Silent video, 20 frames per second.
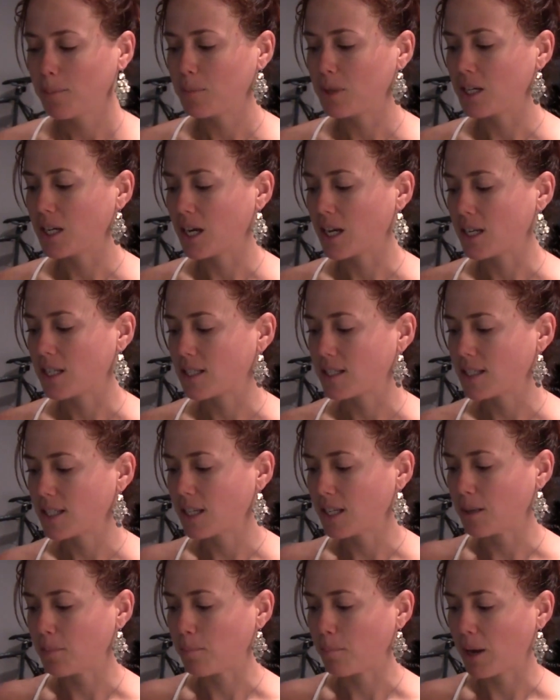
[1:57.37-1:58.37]
because
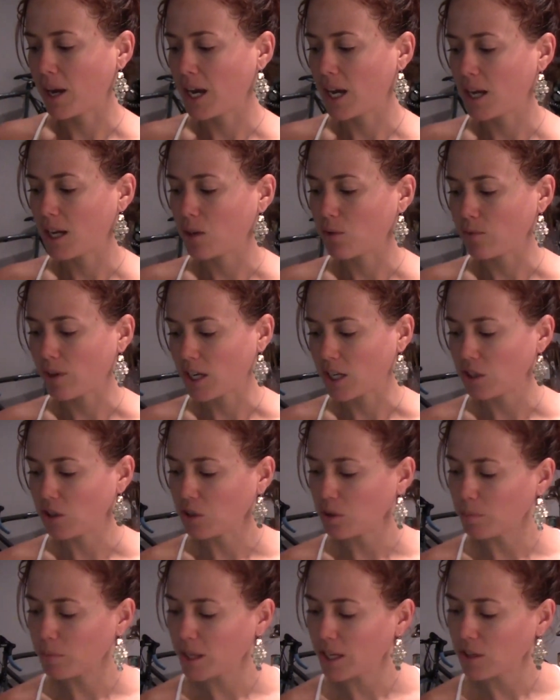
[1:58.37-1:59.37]
in my
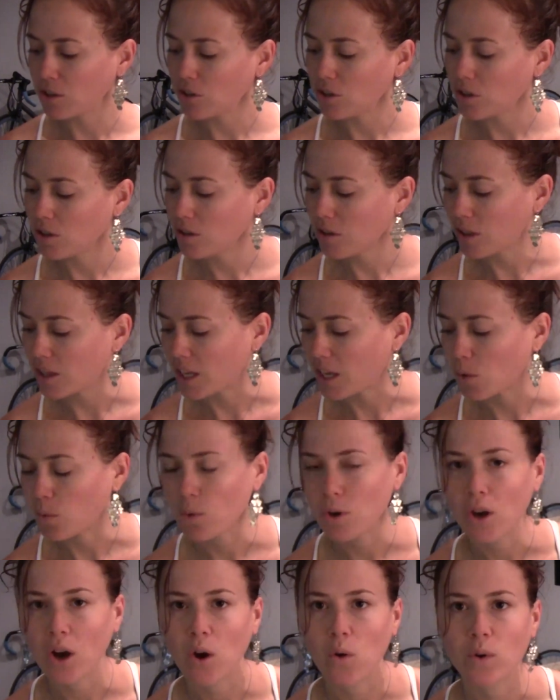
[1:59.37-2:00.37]
regular blender, they
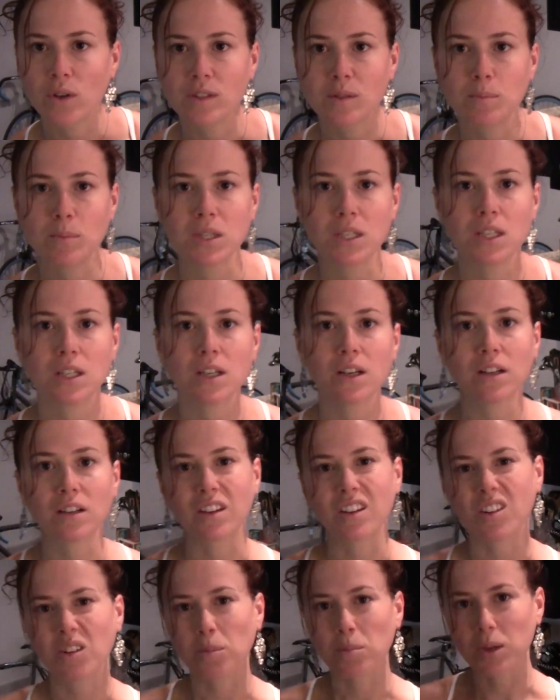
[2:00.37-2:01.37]
would always be a
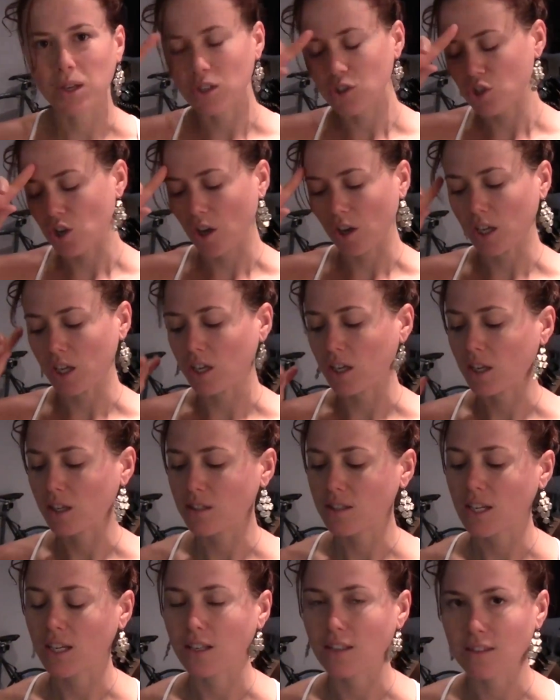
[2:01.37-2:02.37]
little bit chunky.
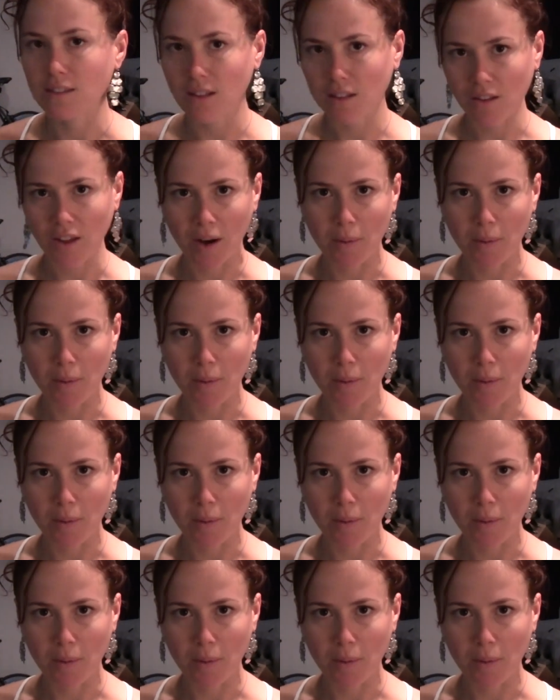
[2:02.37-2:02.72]
It takes a